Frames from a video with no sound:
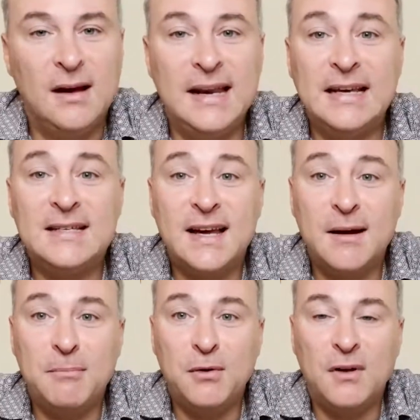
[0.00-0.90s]
An
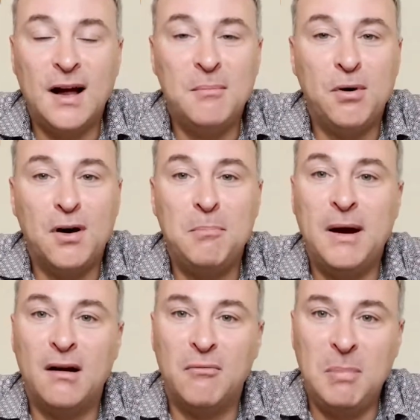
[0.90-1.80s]
example, I bought a
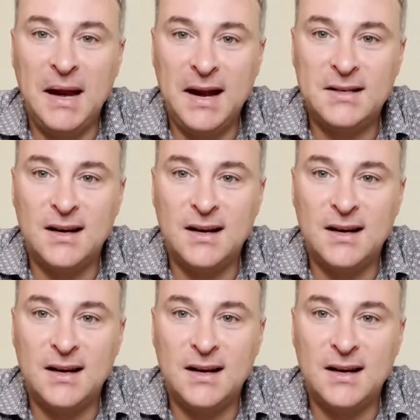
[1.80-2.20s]
pair of pants.